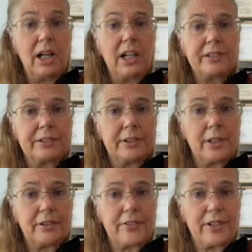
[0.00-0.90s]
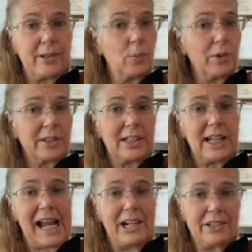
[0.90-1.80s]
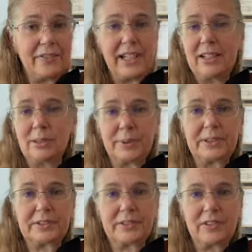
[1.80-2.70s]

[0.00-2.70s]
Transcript: And you'll notice that I'm working out of the elbow,